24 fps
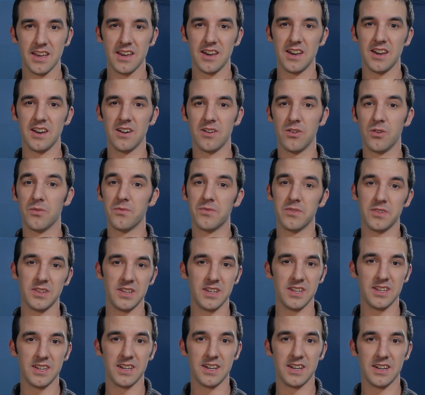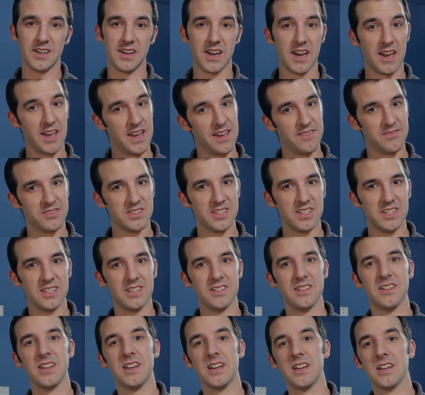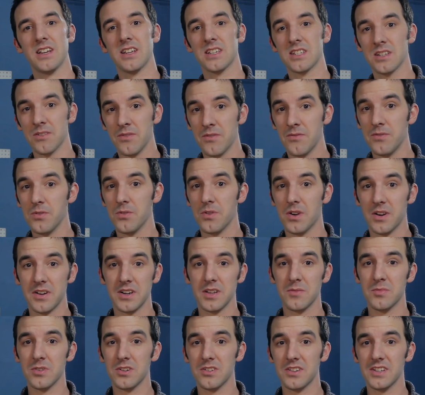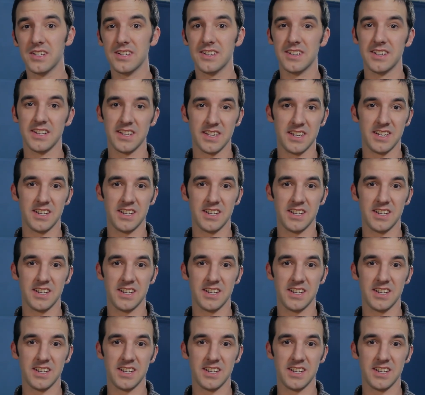Hopefully, I have seen some of you already build it,